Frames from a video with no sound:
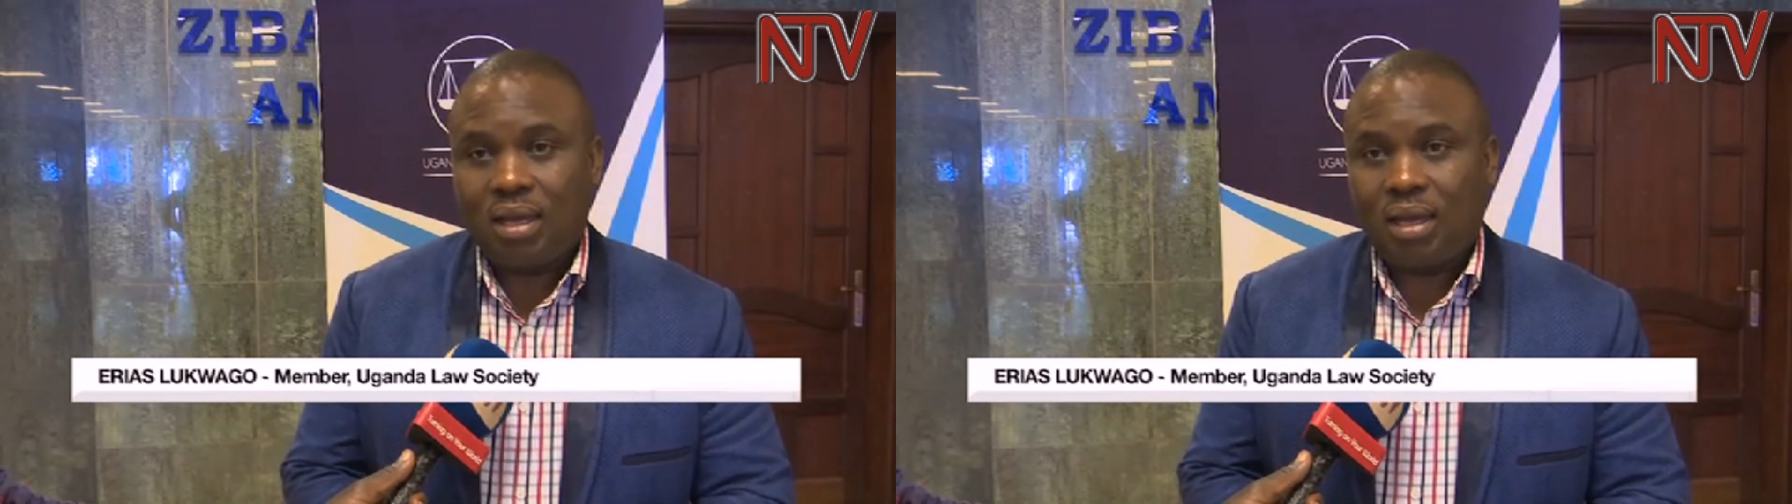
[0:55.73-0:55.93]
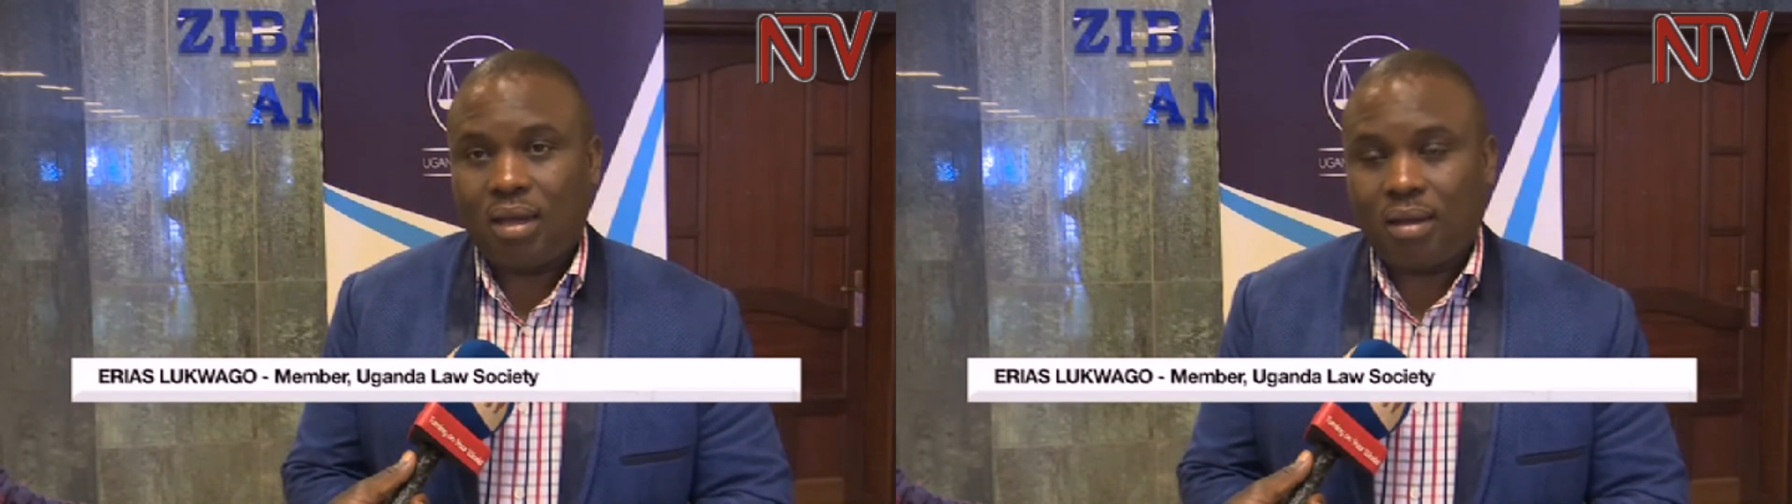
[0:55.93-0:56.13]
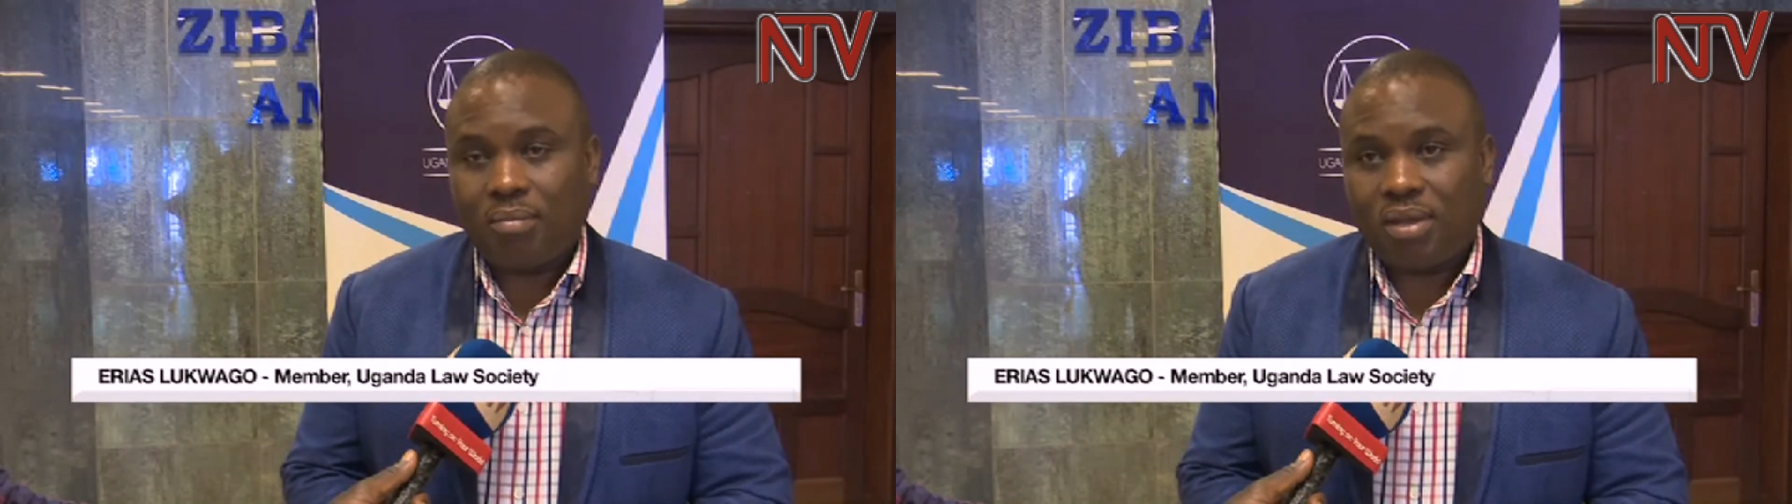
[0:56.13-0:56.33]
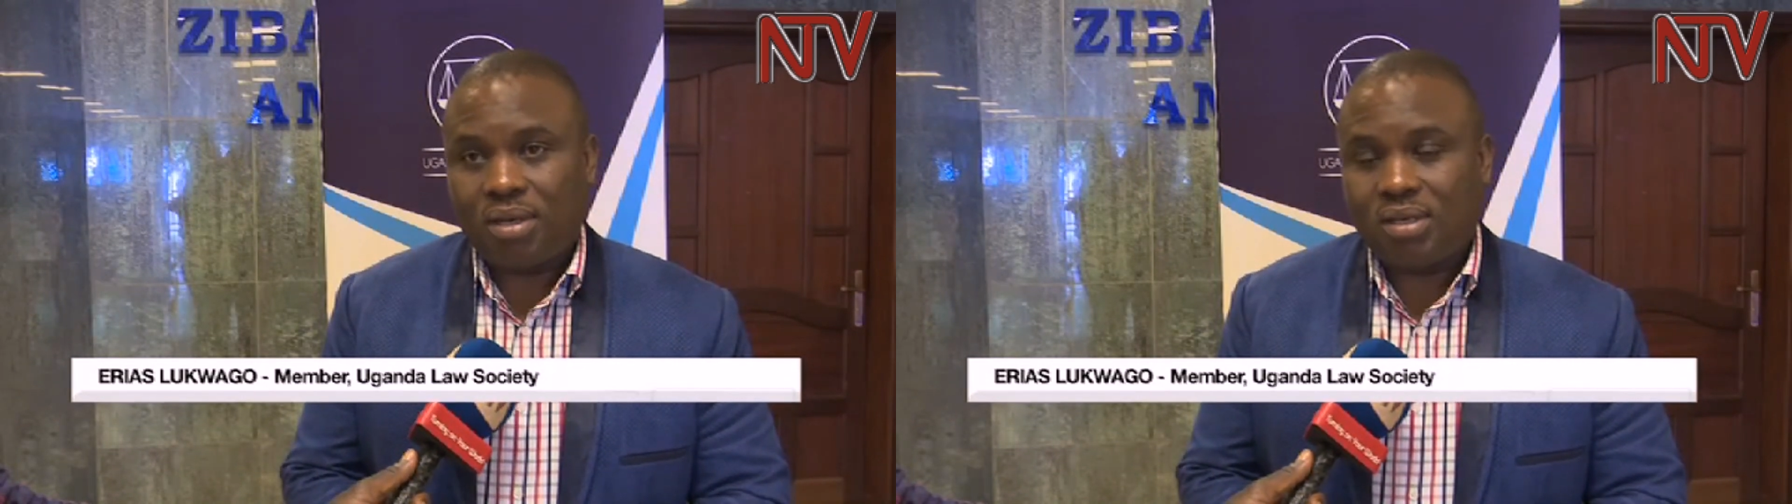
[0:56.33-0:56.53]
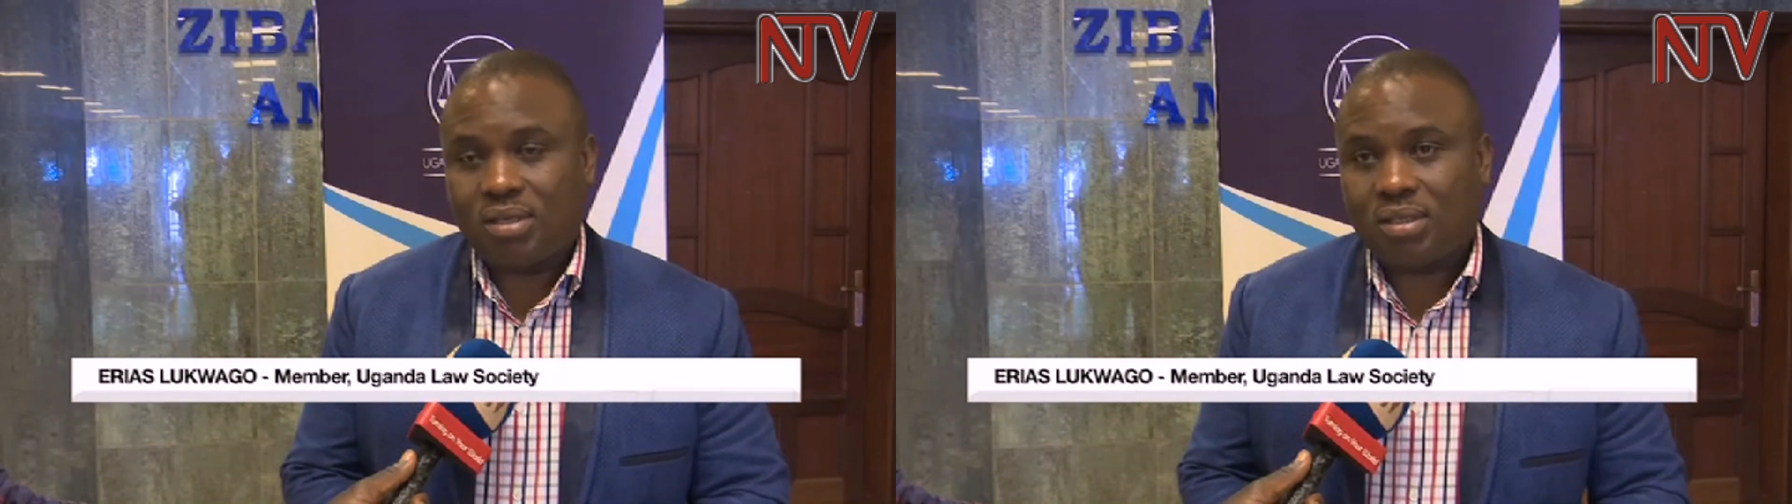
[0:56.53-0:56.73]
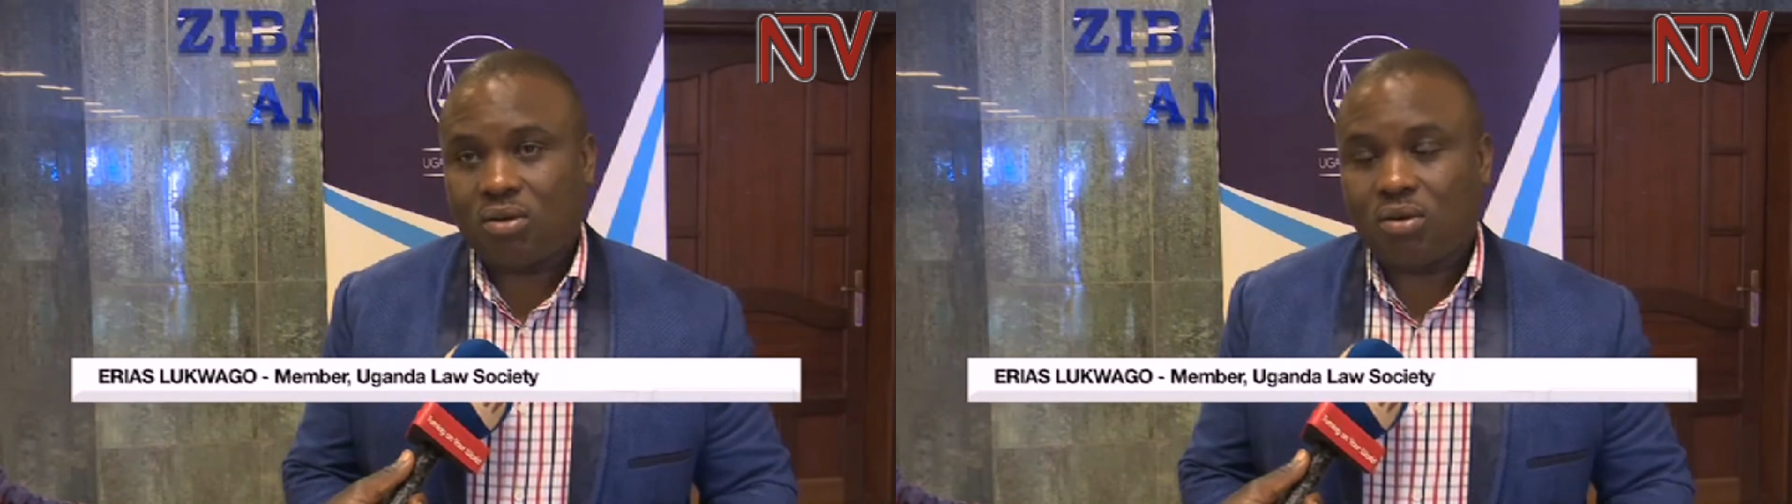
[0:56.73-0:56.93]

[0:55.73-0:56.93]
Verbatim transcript: uh, made this,